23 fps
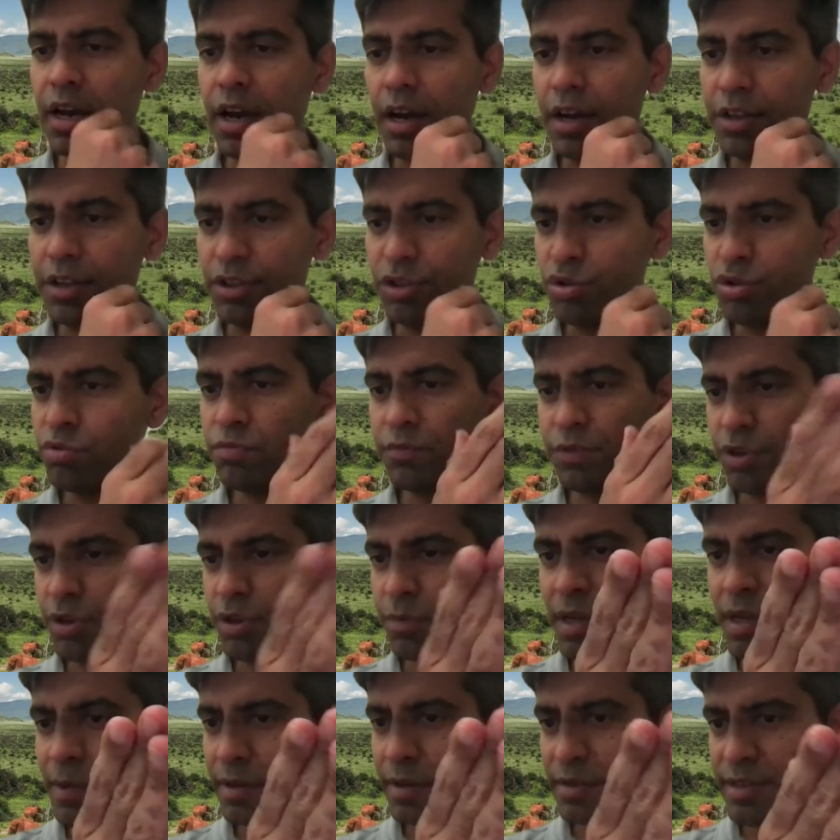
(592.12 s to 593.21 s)
uh, you, you're
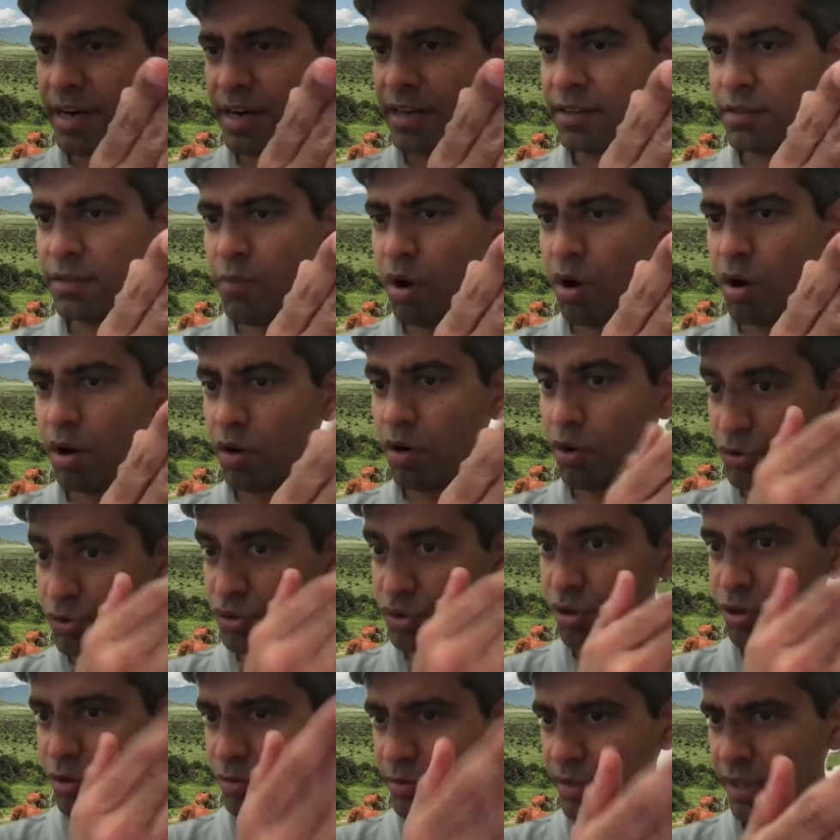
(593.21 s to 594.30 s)
pretty much dead in the water, or
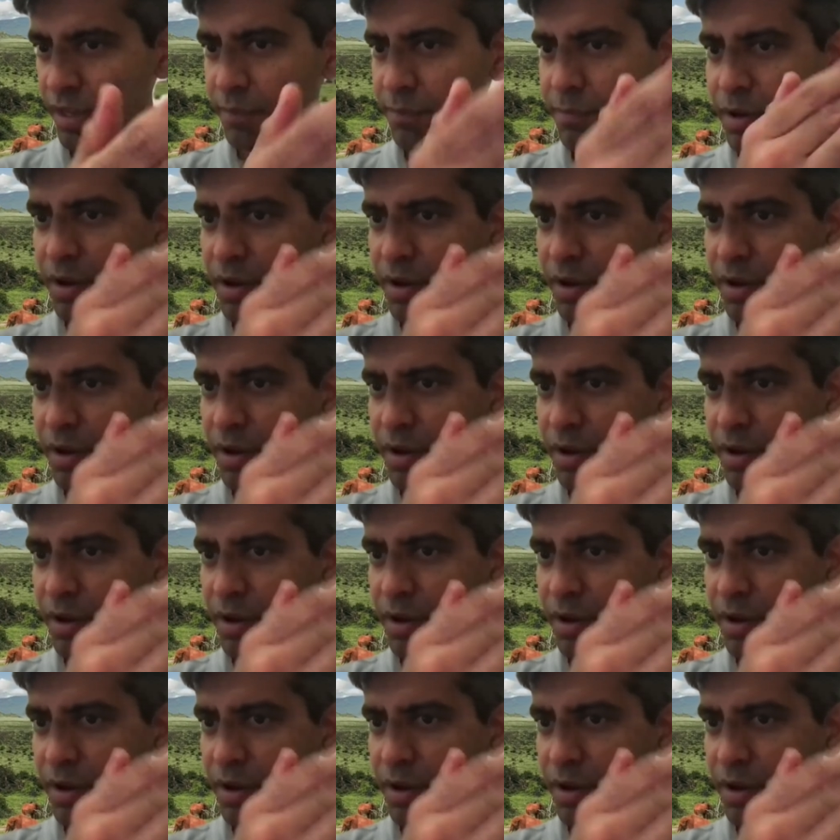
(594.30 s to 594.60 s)
so you think,